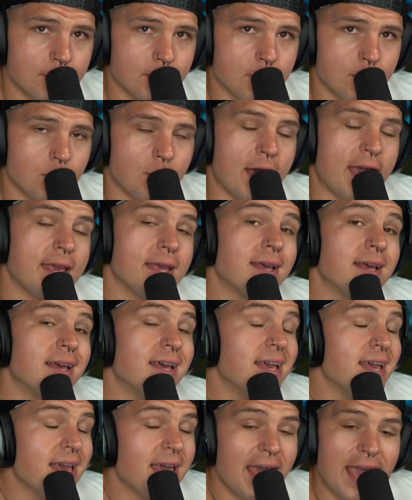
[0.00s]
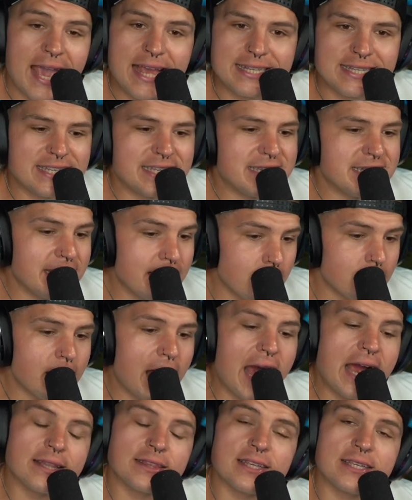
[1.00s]
Right? And still
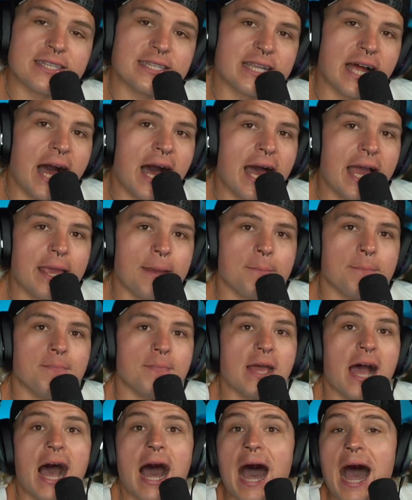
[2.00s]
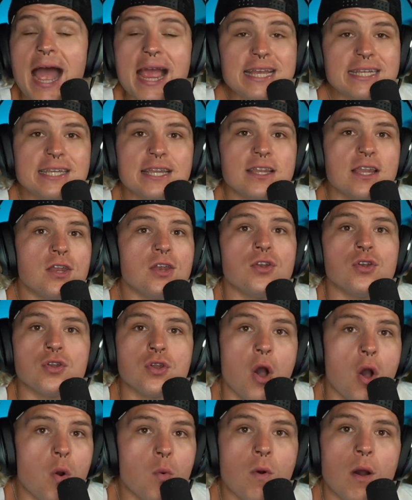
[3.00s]
at this time, I didn't
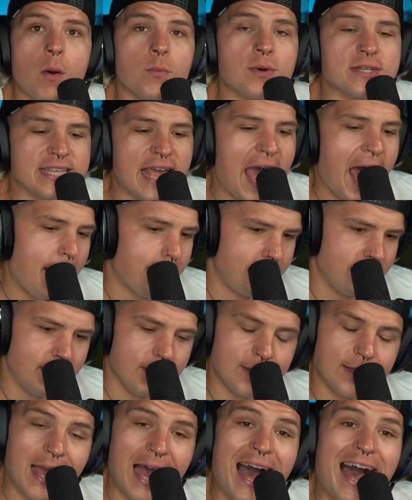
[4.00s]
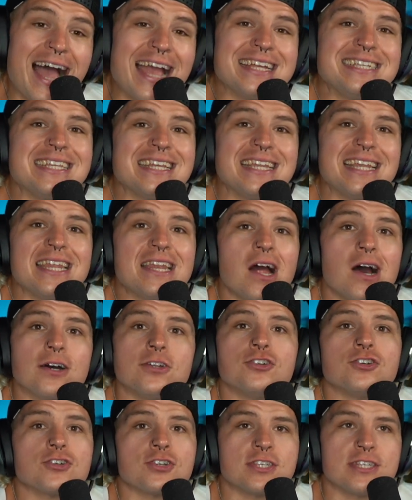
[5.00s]
know what was happening. I didn't
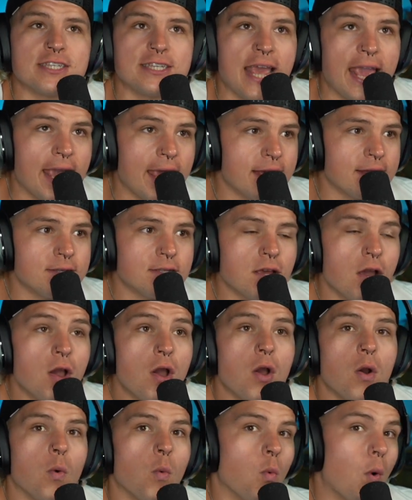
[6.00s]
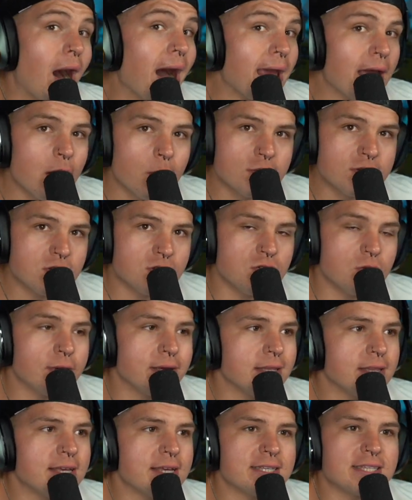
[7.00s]
understand why I was
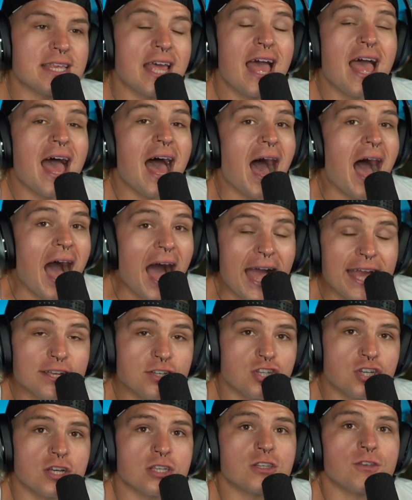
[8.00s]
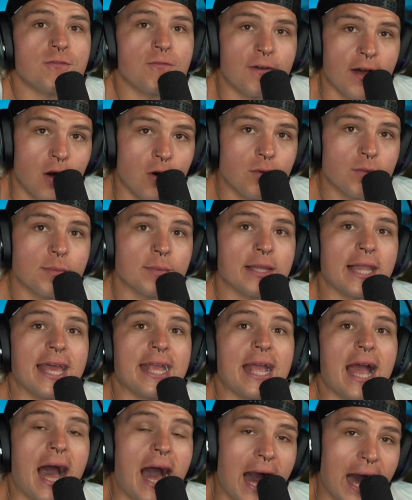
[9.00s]
doing this. I just felt
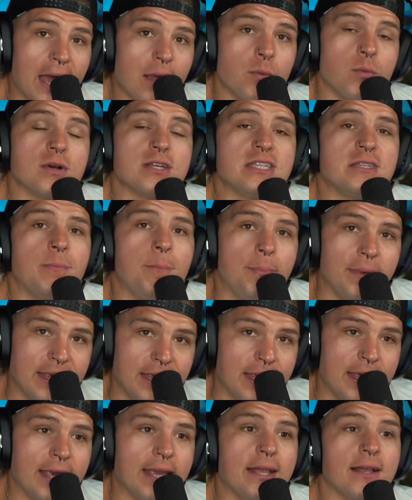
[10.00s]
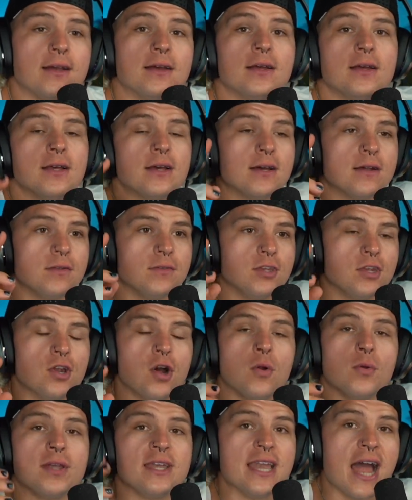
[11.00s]
like I was being, you
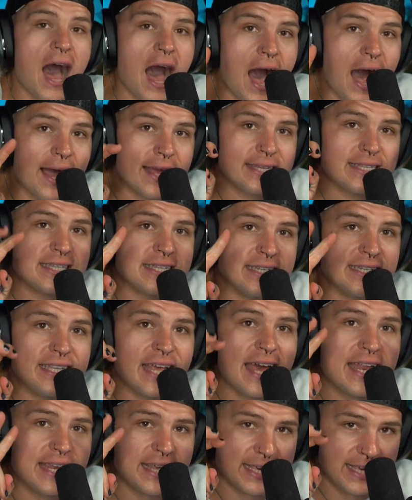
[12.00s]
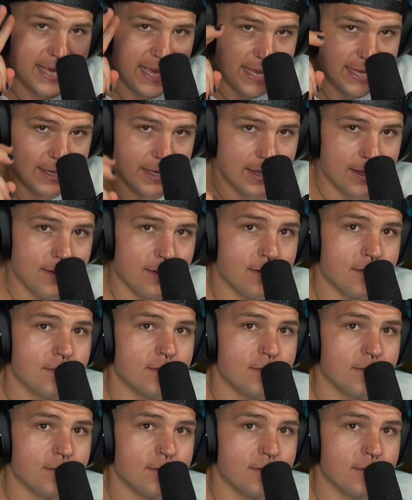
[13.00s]
know, not dedicated.